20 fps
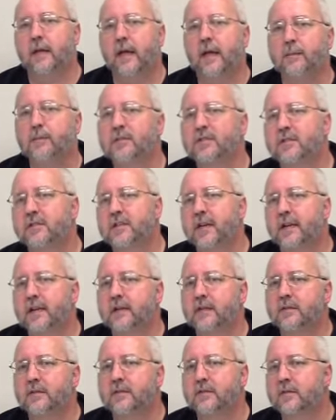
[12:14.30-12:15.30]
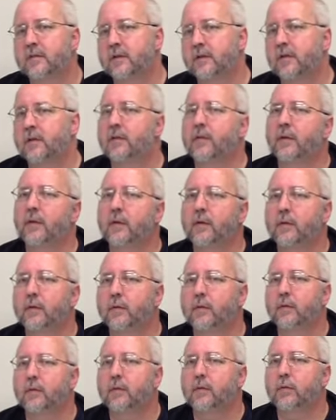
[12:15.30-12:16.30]
And Mr. Jenkins,
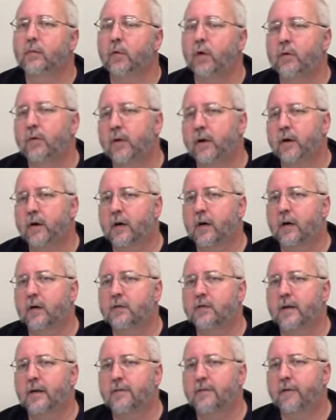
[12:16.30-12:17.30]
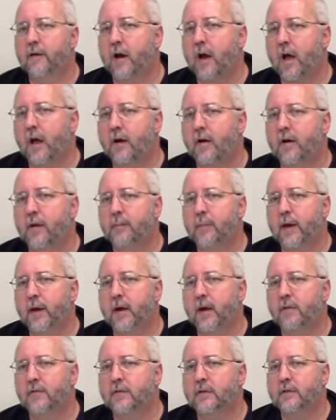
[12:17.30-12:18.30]
the Roadrunner cards, I forgot are in my
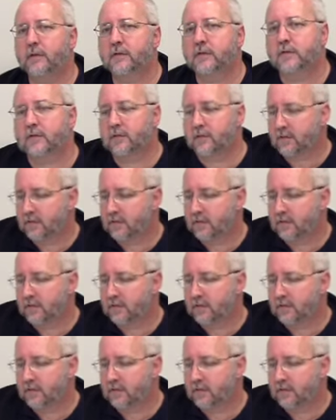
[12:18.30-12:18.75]
office.